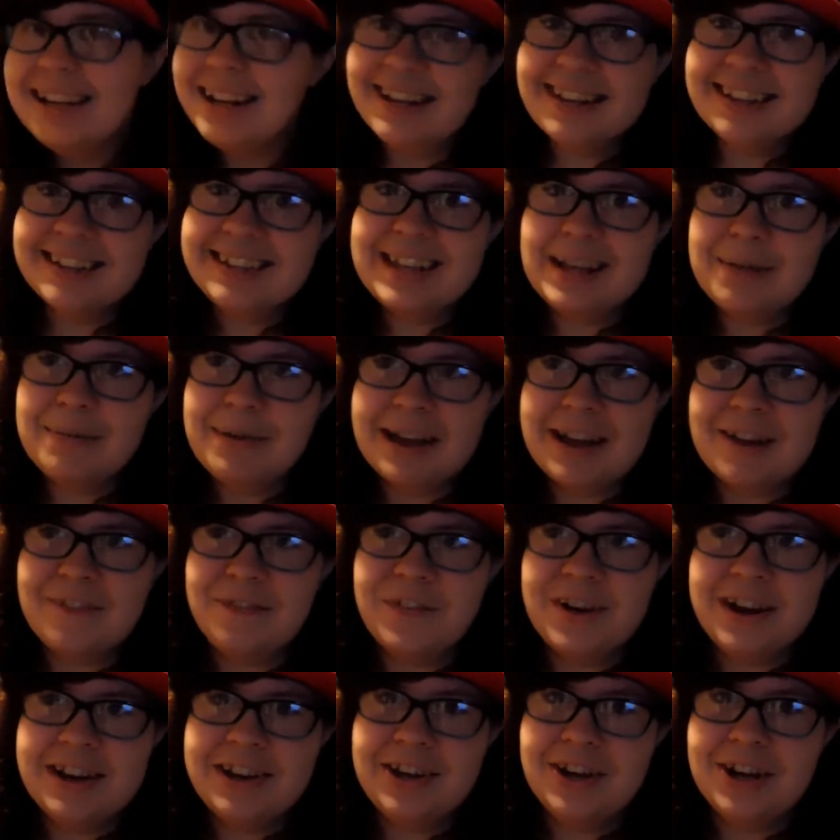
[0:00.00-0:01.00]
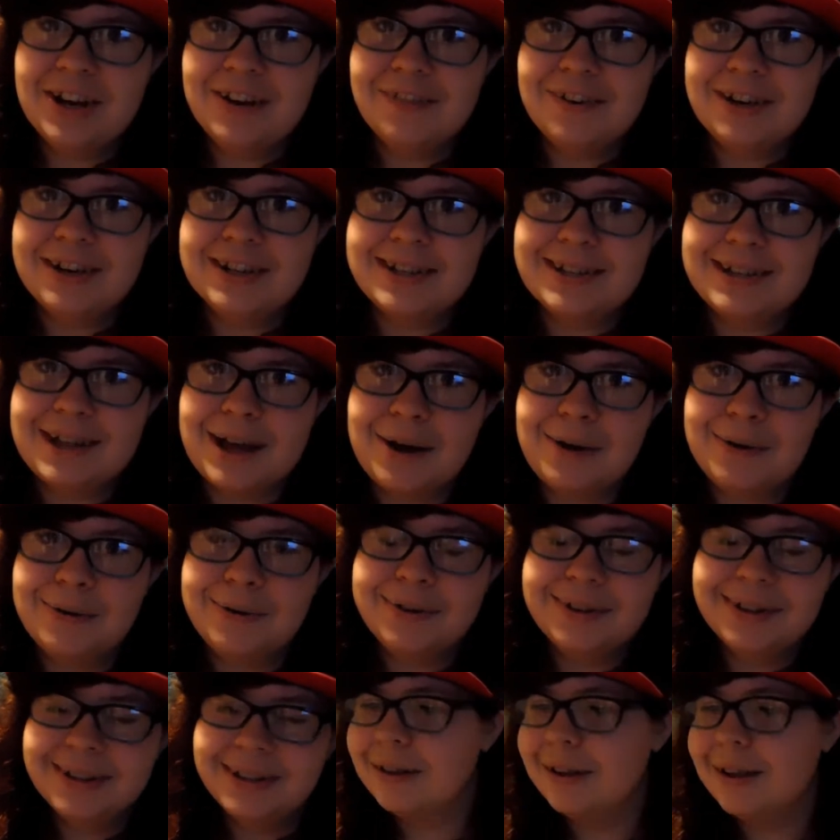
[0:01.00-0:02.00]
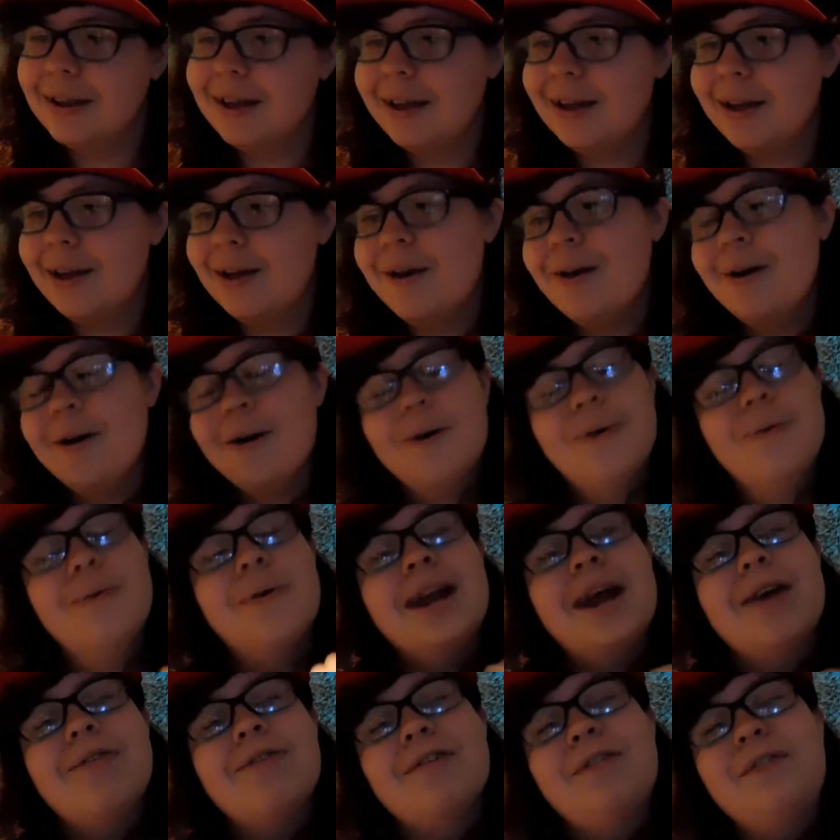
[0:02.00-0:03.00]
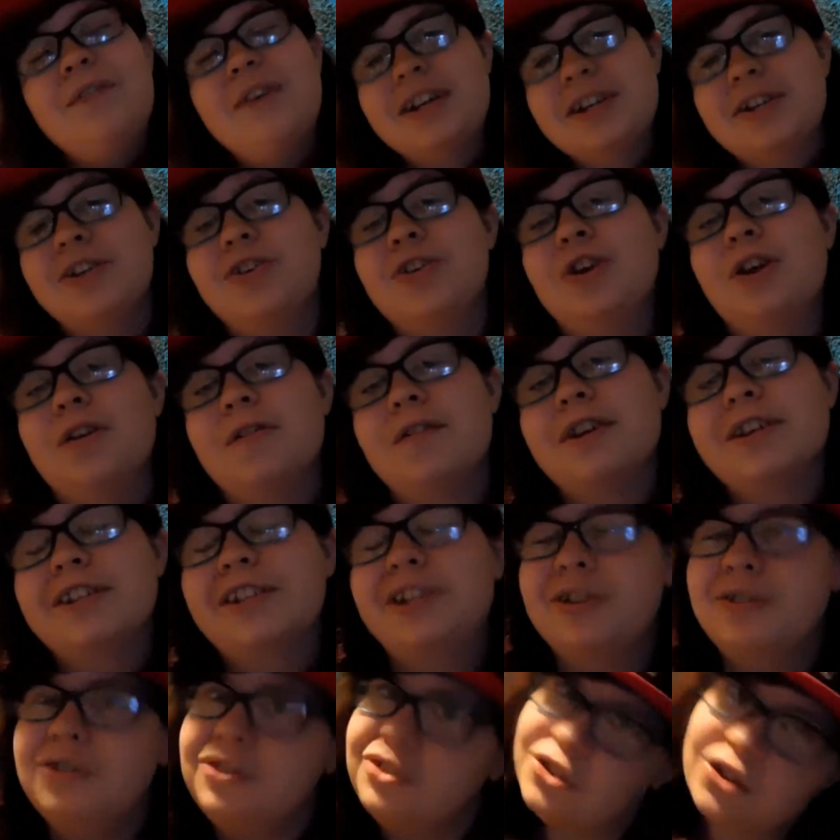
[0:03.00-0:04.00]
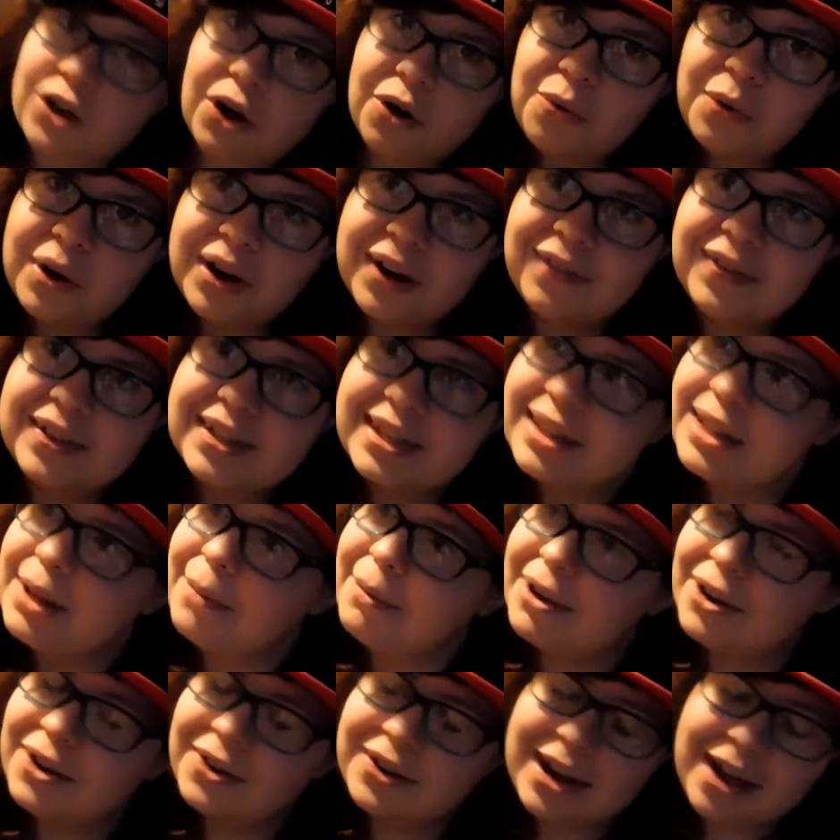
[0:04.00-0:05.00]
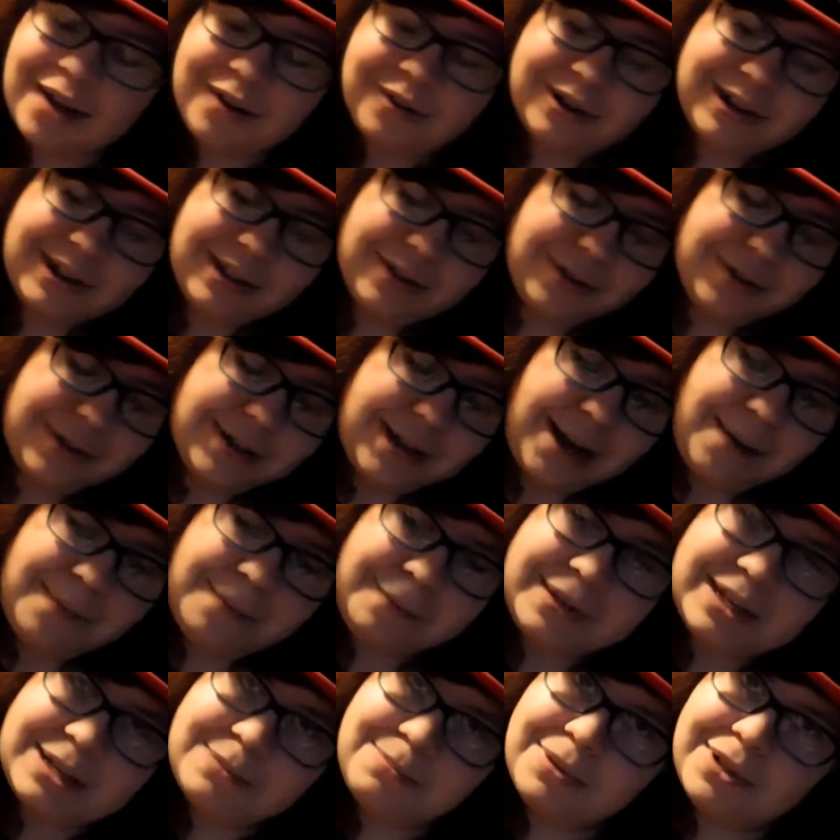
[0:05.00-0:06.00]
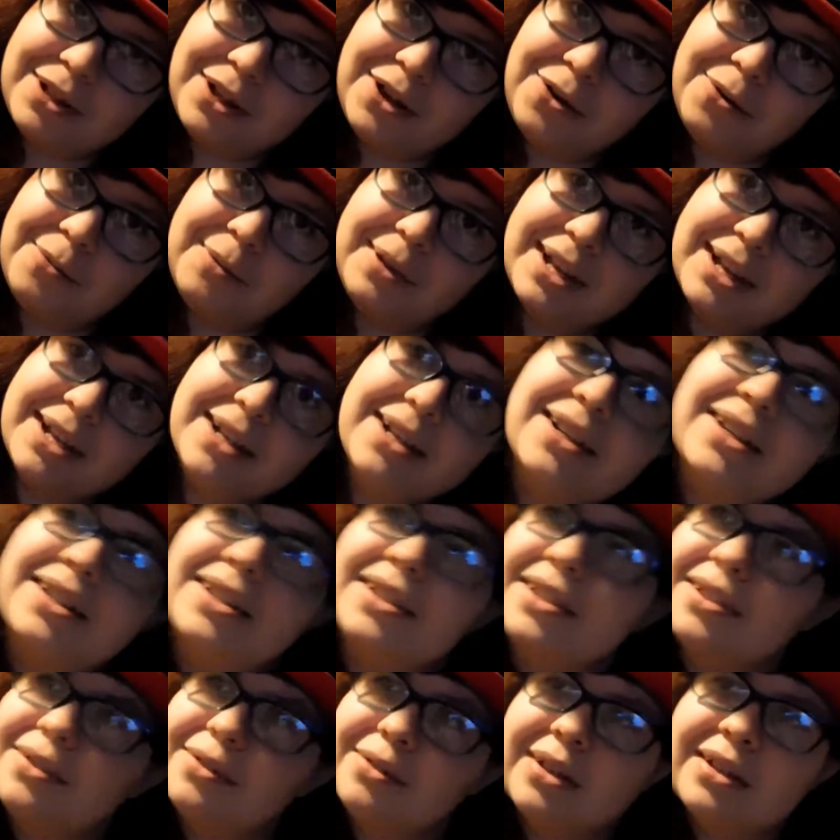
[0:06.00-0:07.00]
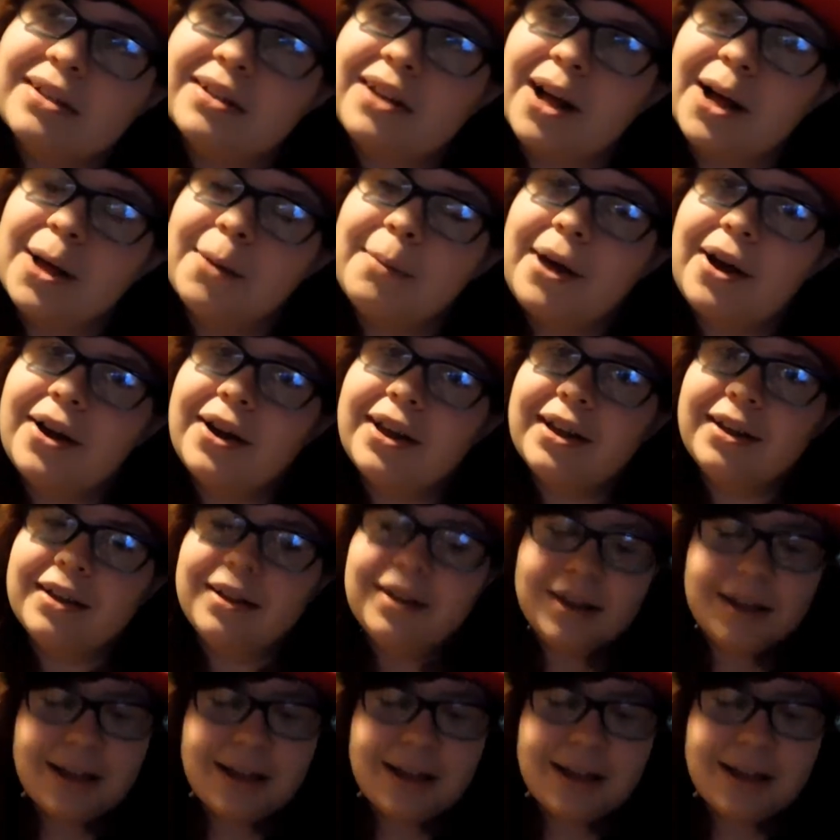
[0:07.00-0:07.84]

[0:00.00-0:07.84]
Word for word: Doesn't seem like a fun universe though whatever fictional universe you don't want to visit, let me know down in those comments below because let's talk about it.